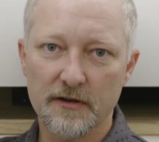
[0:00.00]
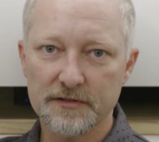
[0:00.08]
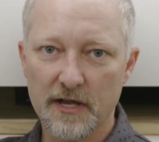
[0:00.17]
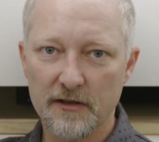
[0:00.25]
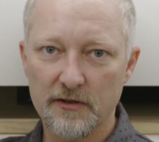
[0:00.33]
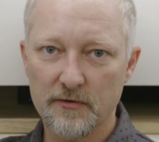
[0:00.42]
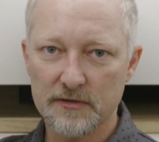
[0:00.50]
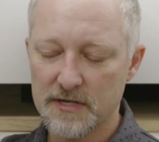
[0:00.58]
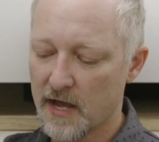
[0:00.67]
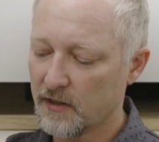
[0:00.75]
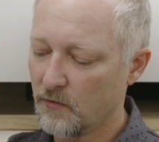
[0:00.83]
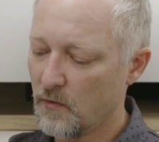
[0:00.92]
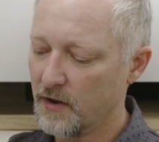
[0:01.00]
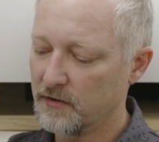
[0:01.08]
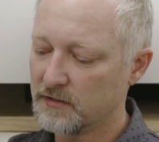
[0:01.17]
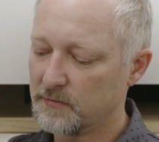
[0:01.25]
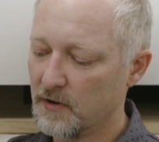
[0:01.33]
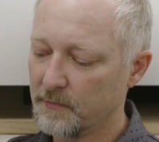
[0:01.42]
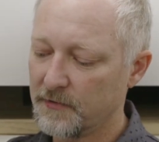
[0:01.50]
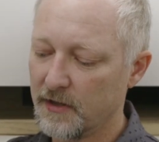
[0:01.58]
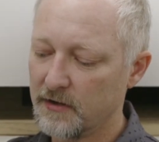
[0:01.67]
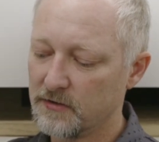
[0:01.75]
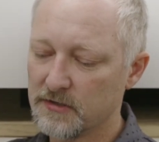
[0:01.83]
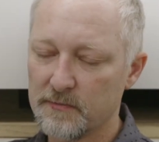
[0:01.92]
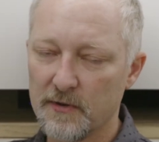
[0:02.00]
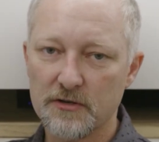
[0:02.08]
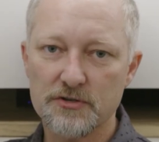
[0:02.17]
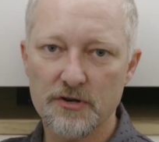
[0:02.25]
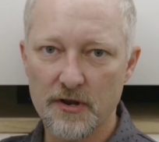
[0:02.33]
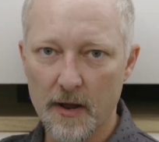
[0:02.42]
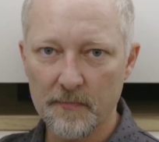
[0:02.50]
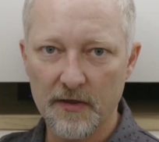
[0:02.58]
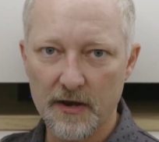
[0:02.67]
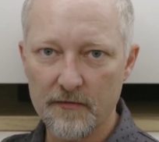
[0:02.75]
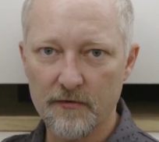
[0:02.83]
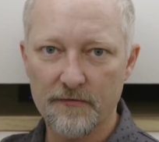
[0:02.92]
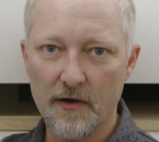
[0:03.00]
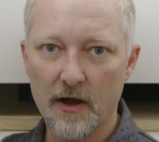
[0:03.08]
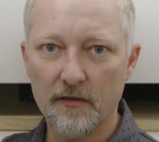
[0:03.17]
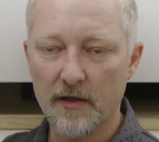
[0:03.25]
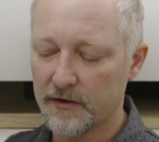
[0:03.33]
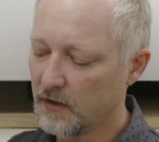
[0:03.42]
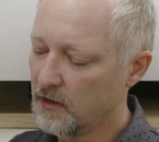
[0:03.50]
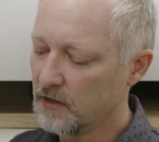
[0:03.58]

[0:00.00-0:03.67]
It'll tell you exactly what needs to be updated. You just make sure you update every file that